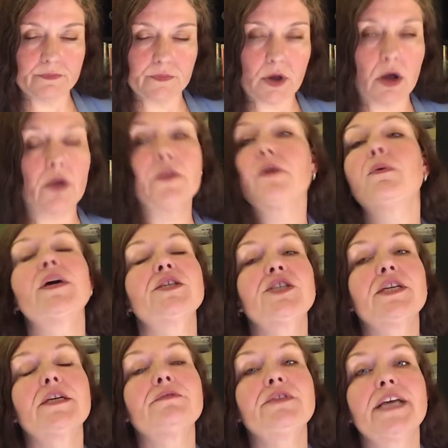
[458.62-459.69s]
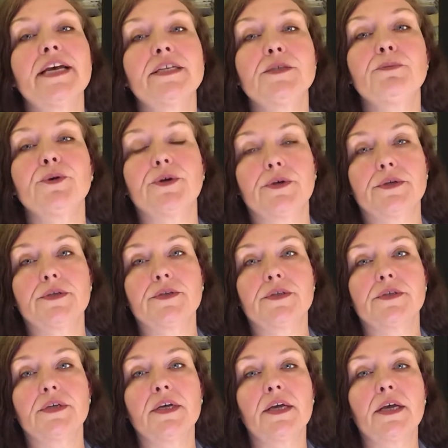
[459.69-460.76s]
On the question of
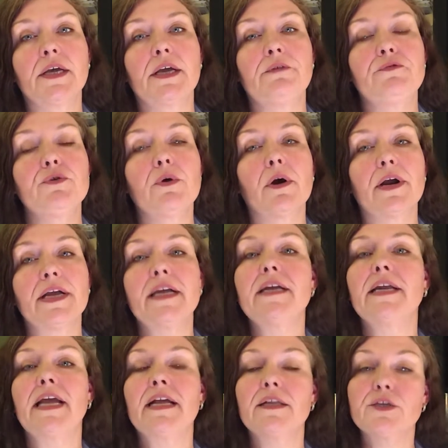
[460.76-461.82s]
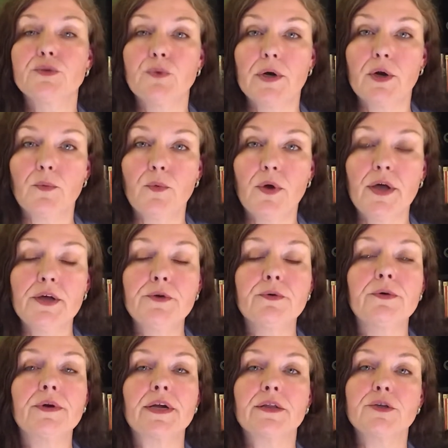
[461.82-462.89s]
textbooks, if you are in English 101
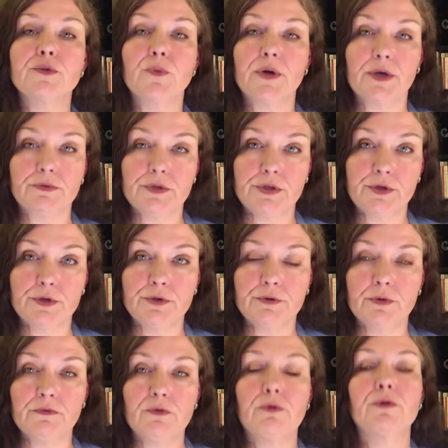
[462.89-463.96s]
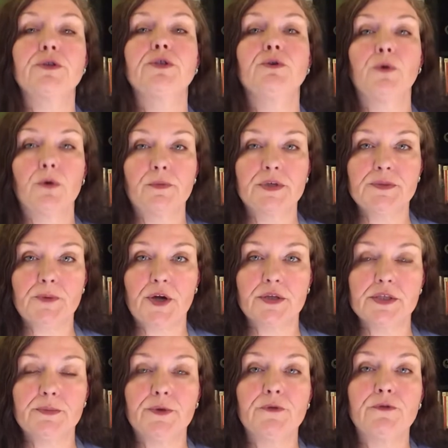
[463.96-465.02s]
or English 102, of course, you're
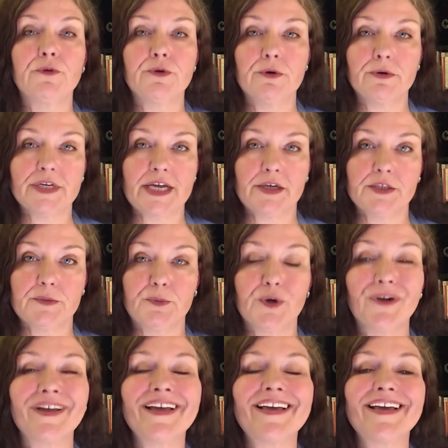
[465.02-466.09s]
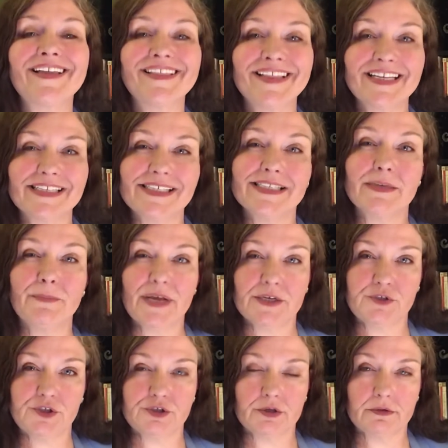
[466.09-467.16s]
responsible for your textbook this
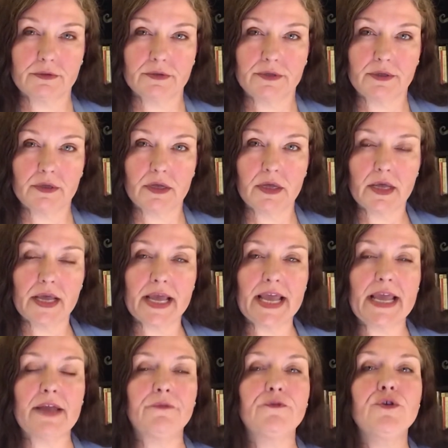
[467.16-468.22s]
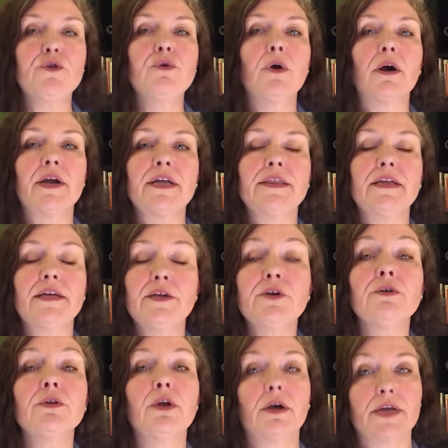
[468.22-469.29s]
semester. If you are in the
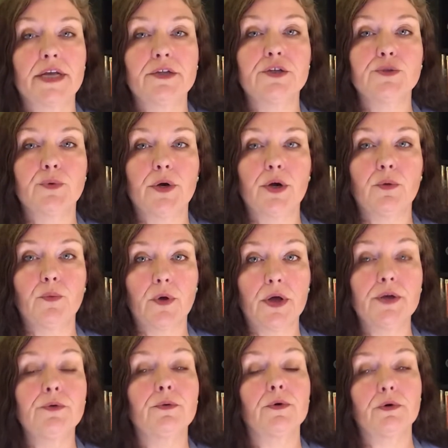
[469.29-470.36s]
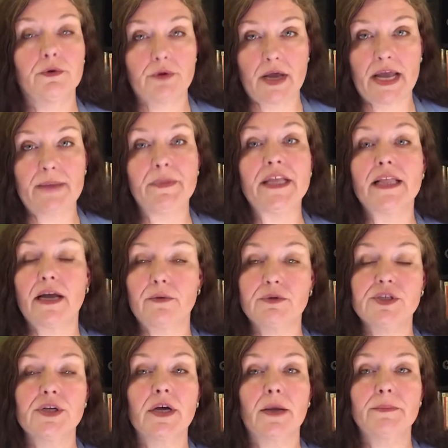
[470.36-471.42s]
year-long English 101 or AP Language
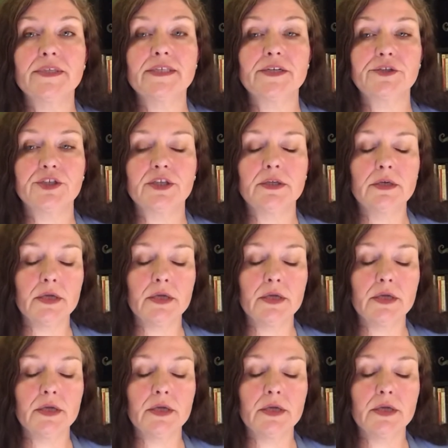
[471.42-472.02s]
and Composition,